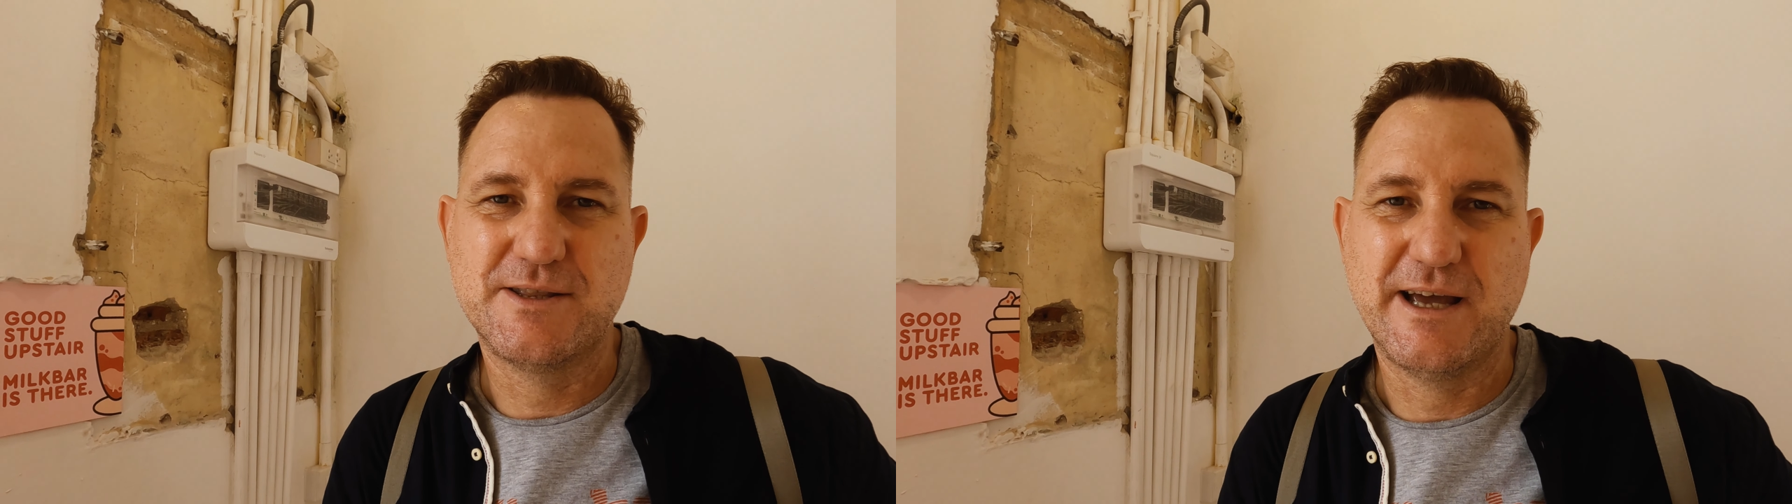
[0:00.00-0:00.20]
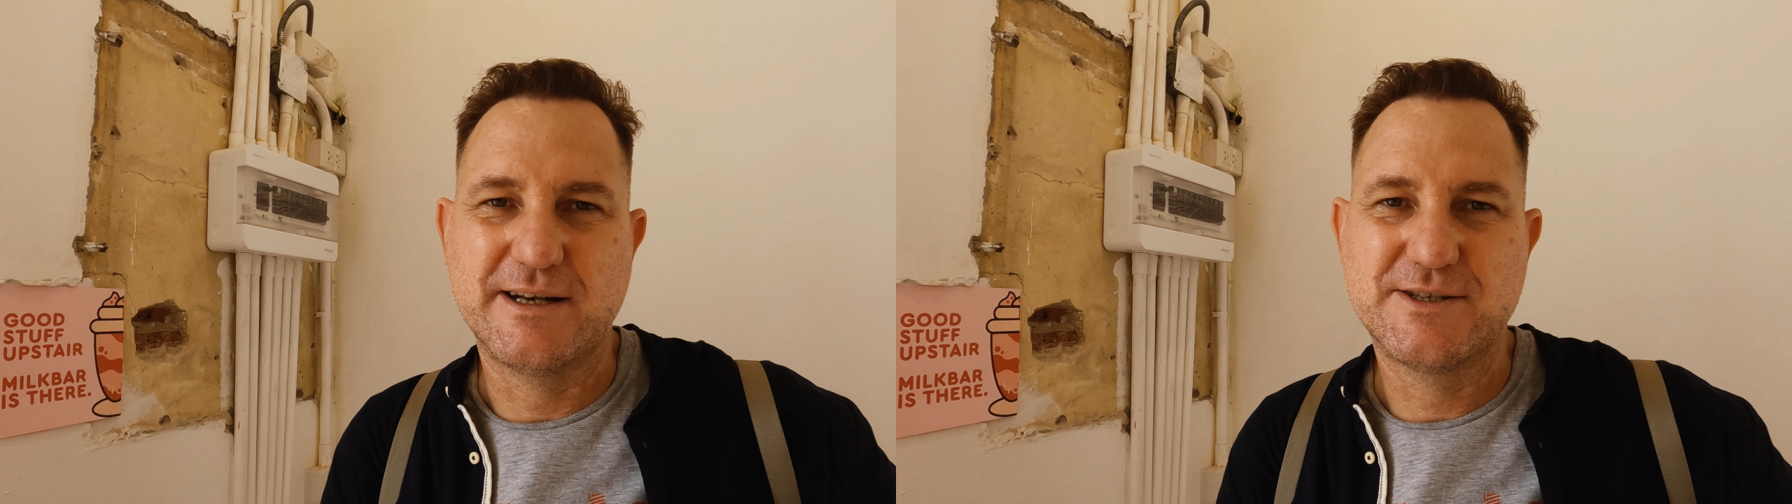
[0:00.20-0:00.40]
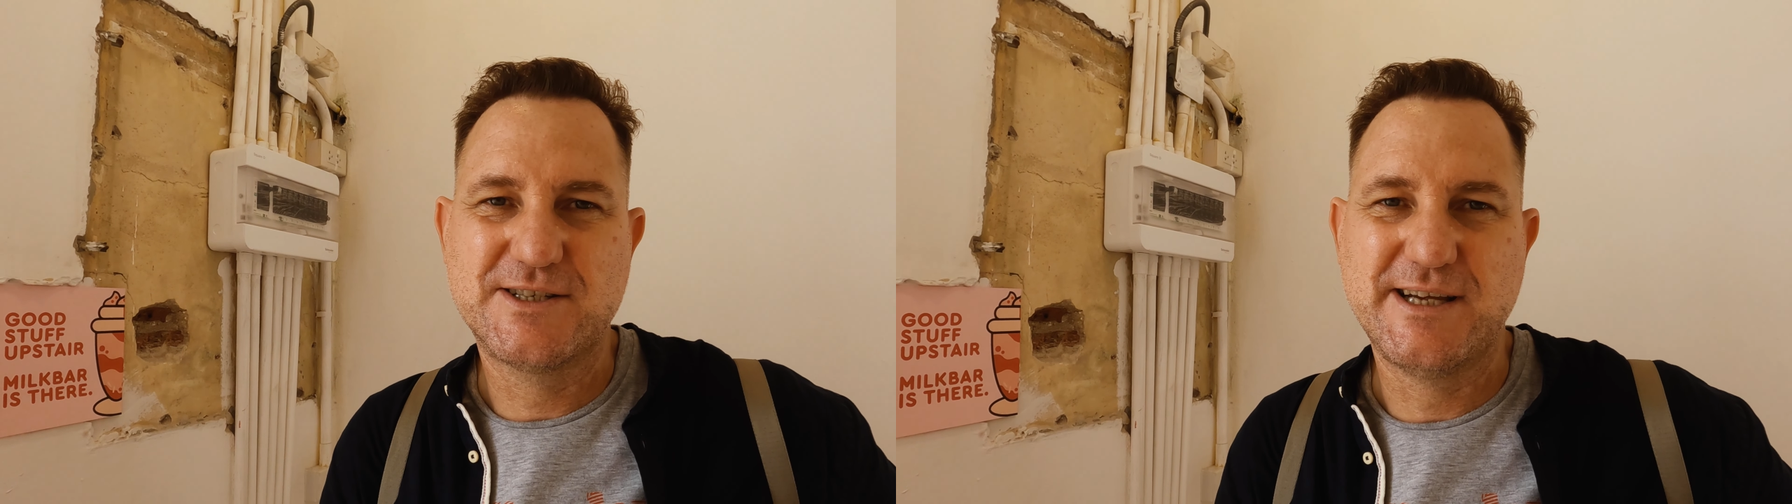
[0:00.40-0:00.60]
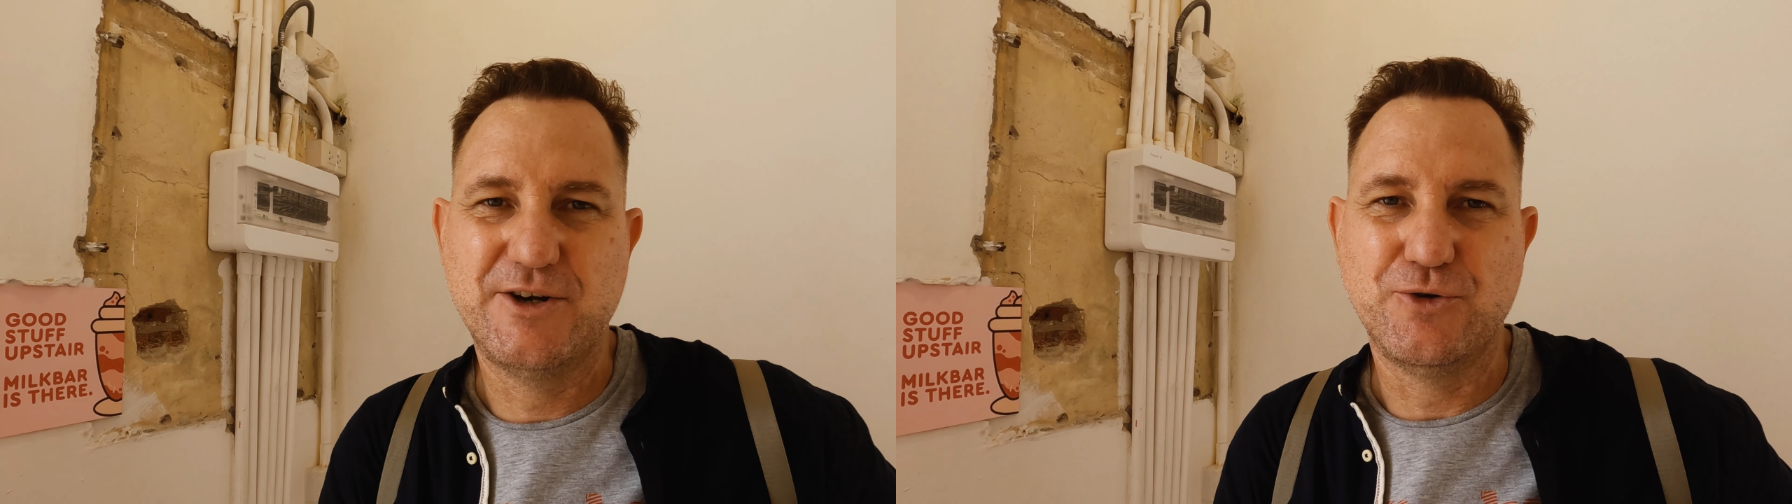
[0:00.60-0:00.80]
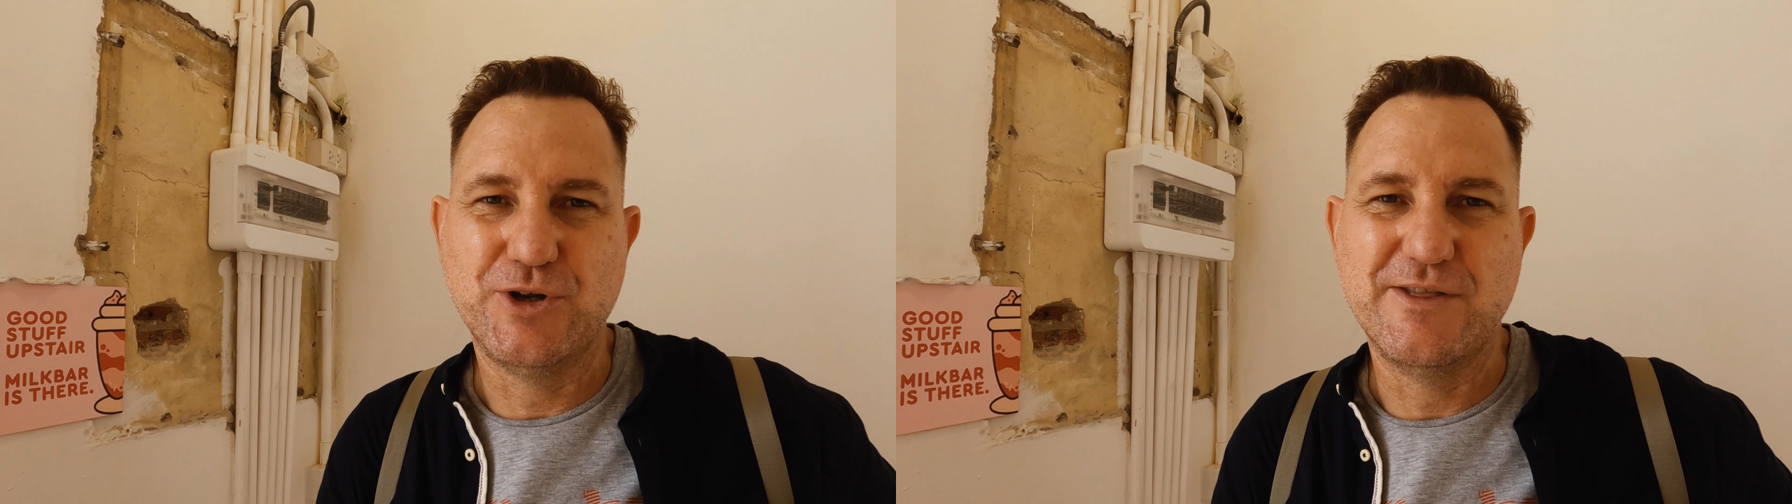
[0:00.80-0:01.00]
that
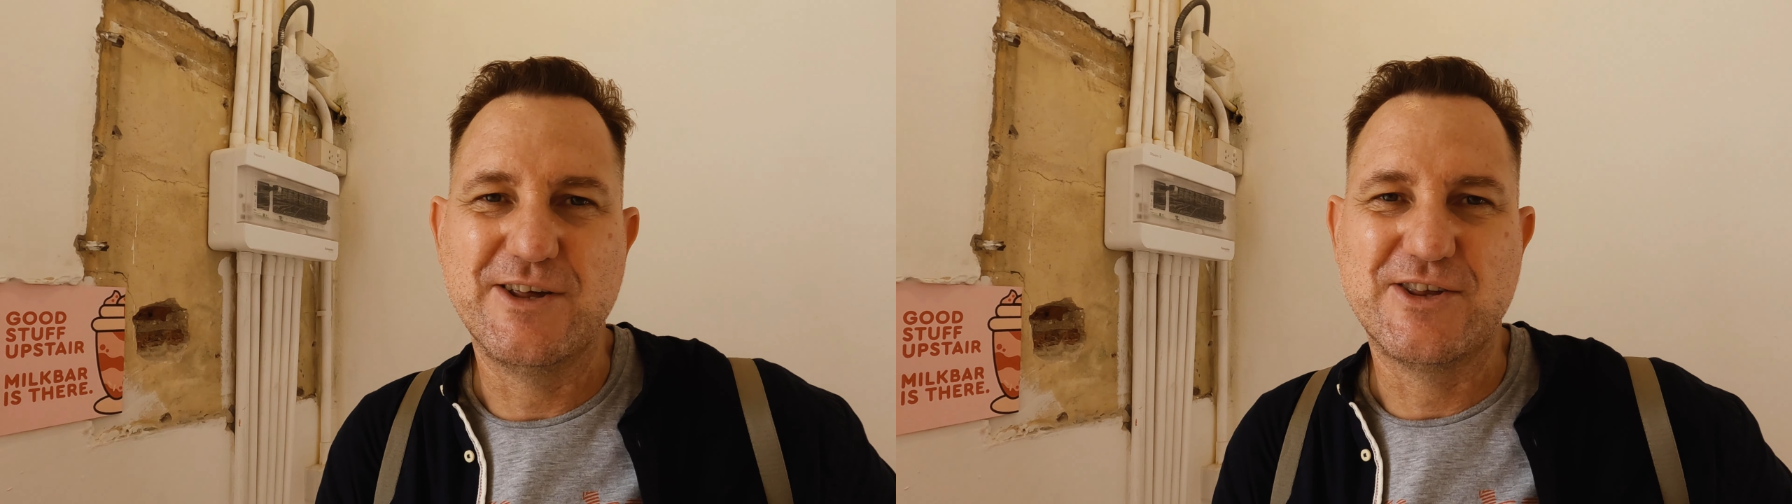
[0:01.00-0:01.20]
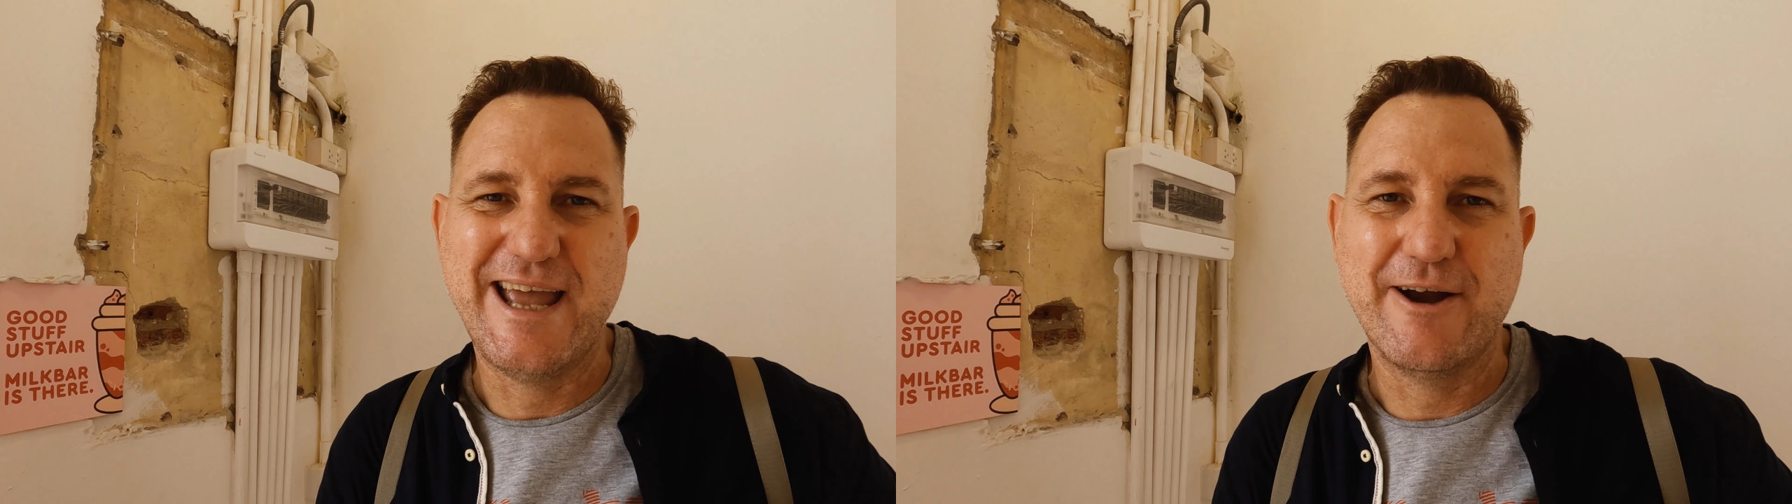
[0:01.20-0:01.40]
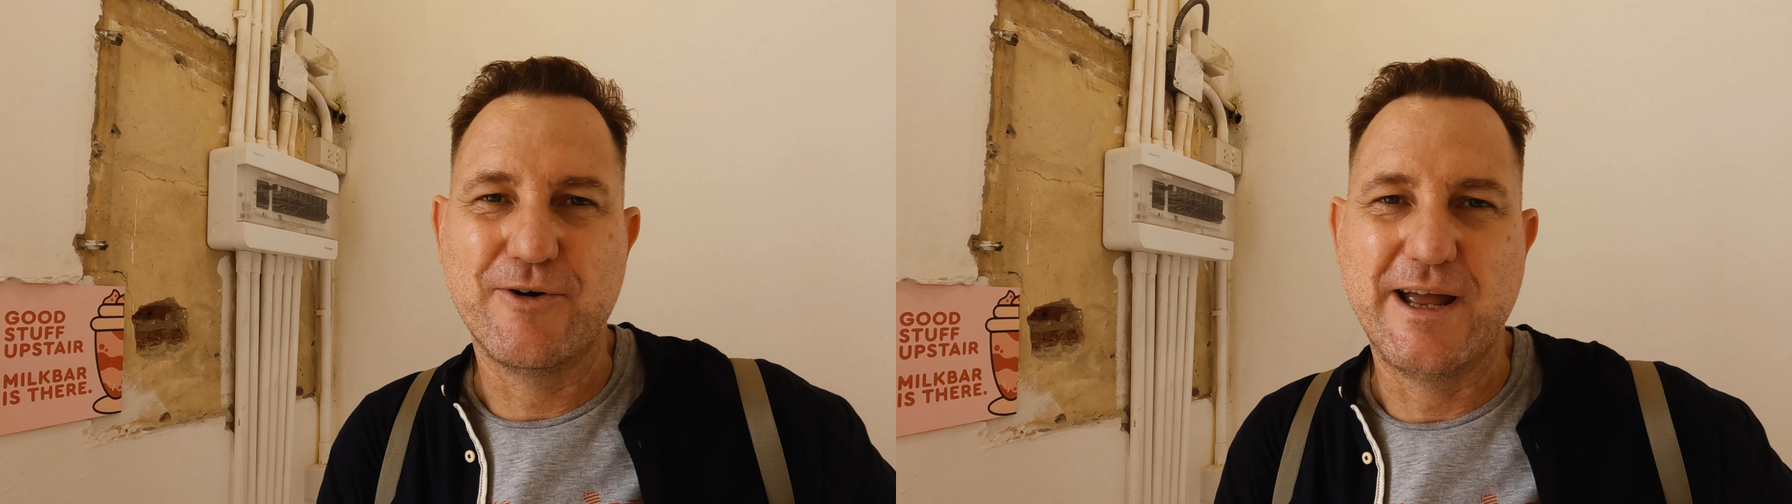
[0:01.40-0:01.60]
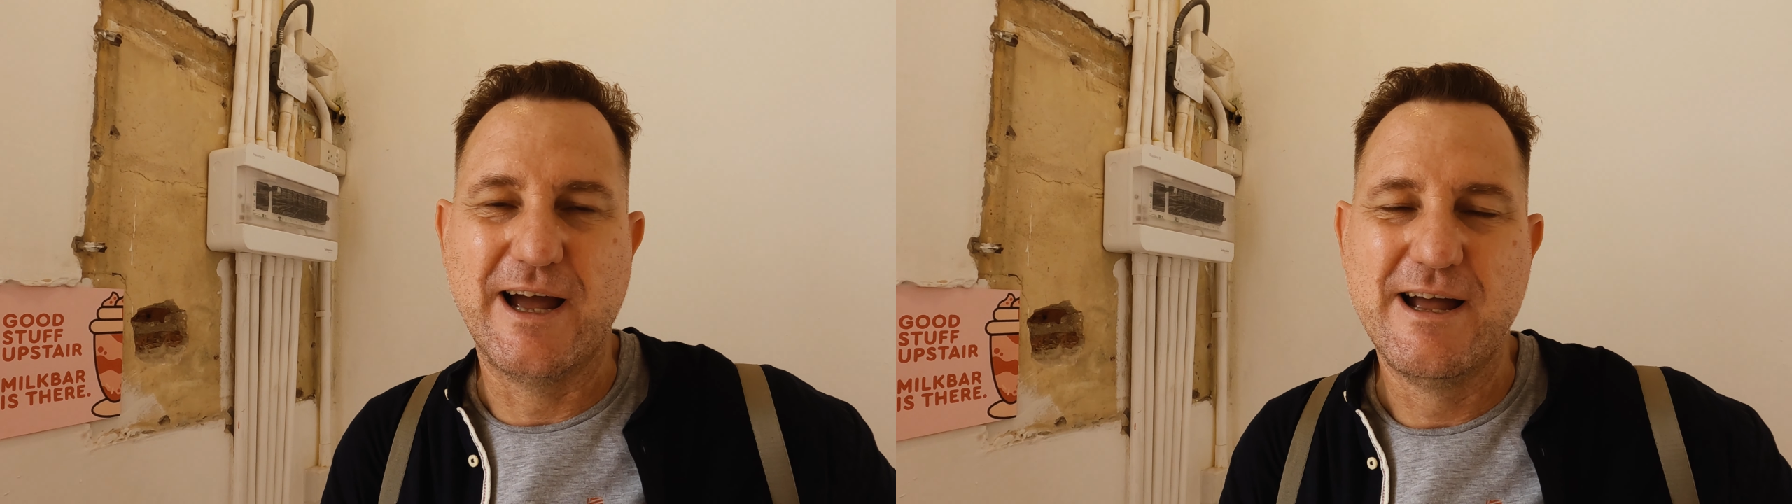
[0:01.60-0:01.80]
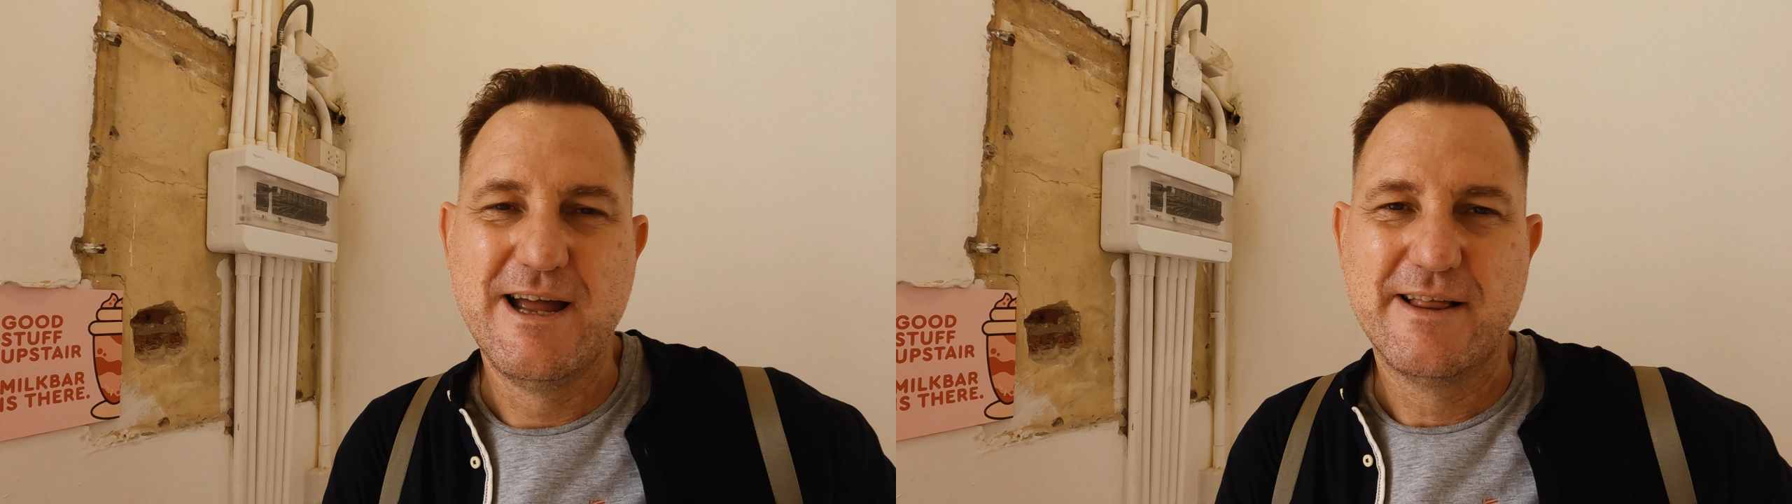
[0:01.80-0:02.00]
settled in this area,